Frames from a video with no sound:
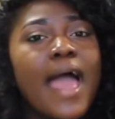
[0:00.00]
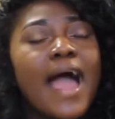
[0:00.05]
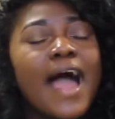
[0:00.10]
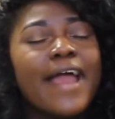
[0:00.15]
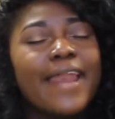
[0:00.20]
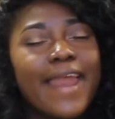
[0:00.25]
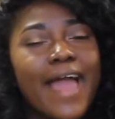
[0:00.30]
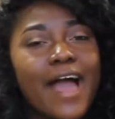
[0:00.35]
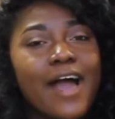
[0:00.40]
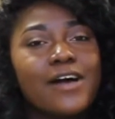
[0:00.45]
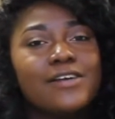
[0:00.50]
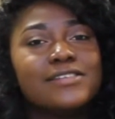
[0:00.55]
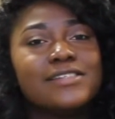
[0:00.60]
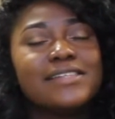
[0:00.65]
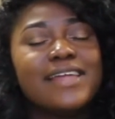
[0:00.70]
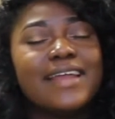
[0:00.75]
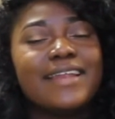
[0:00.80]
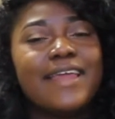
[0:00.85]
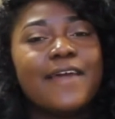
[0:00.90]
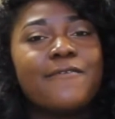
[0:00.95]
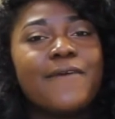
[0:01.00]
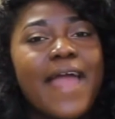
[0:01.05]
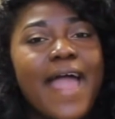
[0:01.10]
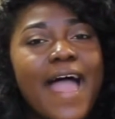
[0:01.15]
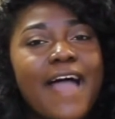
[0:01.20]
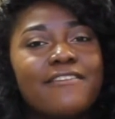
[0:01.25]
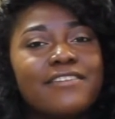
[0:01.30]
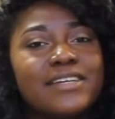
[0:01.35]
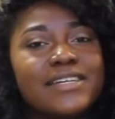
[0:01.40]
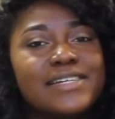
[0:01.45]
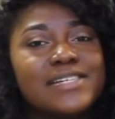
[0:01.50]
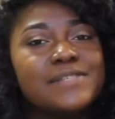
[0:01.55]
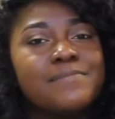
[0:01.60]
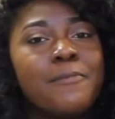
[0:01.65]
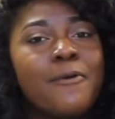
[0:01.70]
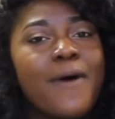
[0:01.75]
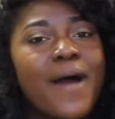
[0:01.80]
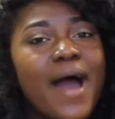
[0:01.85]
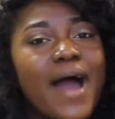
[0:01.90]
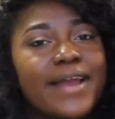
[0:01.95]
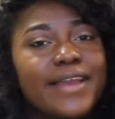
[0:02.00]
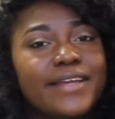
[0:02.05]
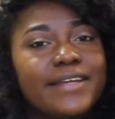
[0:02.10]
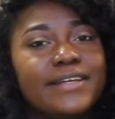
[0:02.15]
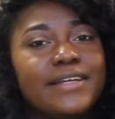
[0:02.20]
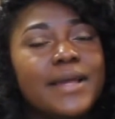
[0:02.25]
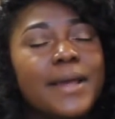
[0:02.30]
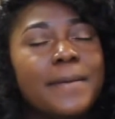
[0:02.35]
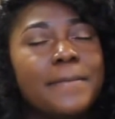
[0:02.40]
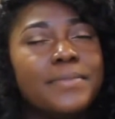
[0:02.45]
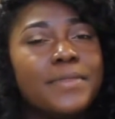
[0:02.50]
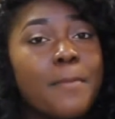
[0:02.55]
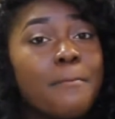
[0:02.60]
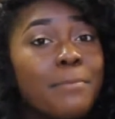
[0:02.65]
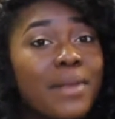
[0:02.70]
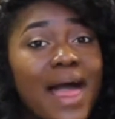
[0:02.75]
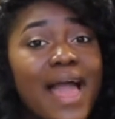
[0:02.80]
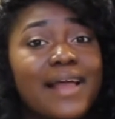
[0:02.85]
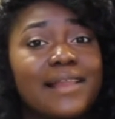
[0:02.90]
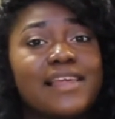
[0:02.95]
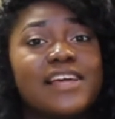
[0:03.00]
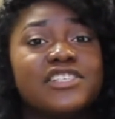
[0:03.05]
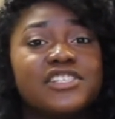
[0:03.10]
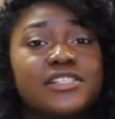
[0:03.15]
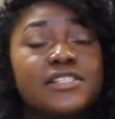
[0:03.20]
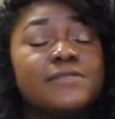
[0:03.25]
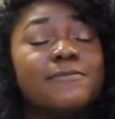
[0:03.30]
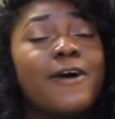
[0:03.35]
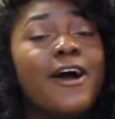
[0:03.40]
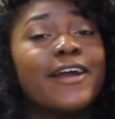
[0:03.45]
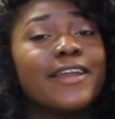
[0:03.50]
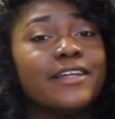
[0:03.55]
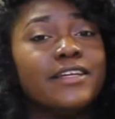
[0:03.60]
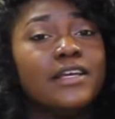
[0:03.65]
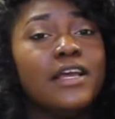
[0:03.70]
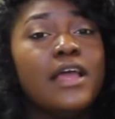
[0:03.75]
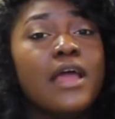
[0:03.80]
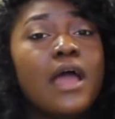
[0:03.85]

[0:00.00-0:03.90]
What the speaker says: announced that they were having this party, the Black Legends party.